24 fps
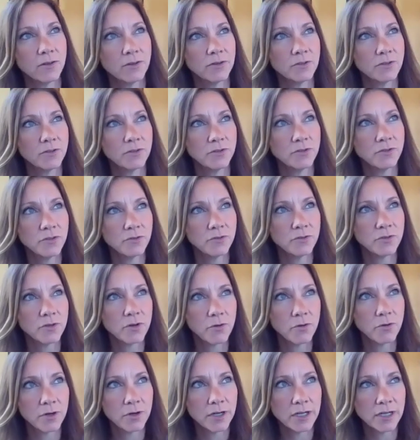
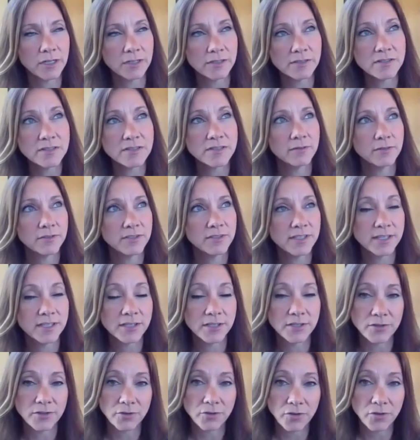unicorns
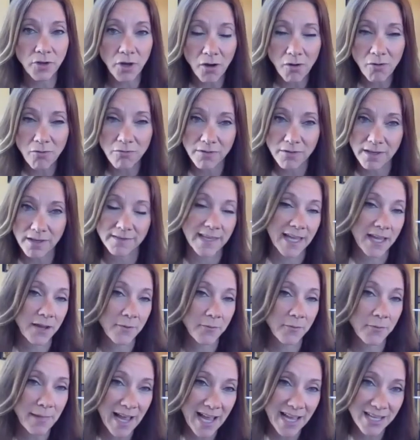didn't know that they
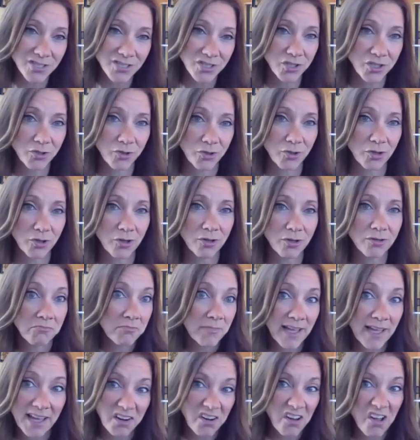were magical
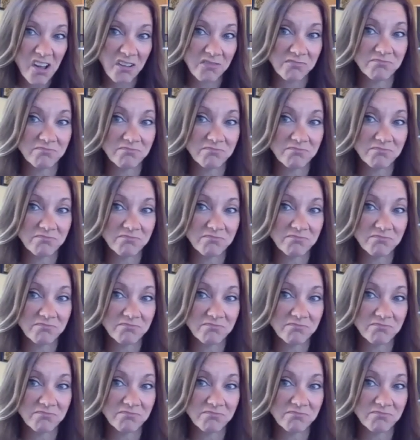at all?